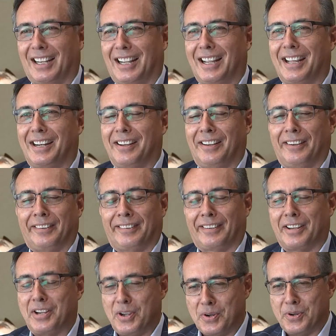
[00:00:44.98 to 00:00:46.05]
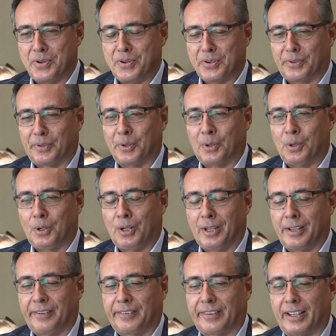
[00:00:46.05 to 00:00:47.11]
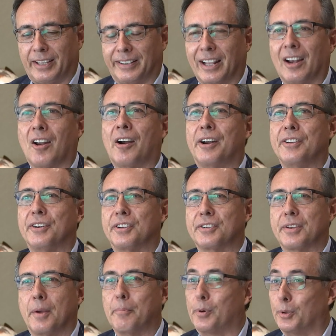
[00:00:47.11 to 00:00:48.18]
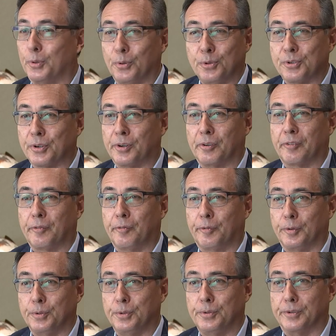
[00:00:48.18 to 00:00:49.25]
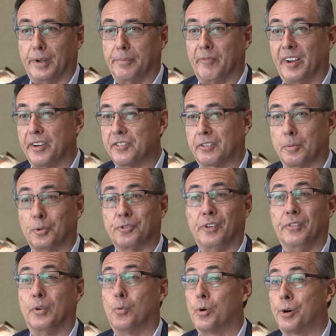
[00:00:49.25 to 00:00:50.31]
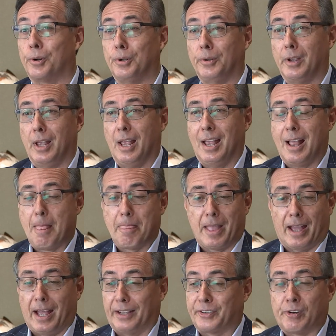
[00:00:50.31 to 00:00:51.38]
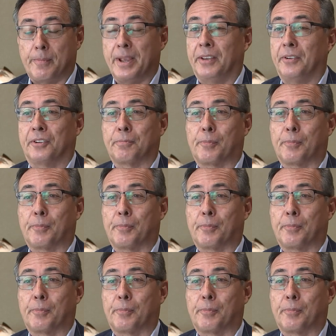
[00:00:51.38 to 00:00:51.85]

It is huge. Dole is uh, the largest producer of fruits and vegetables in the world a tremendous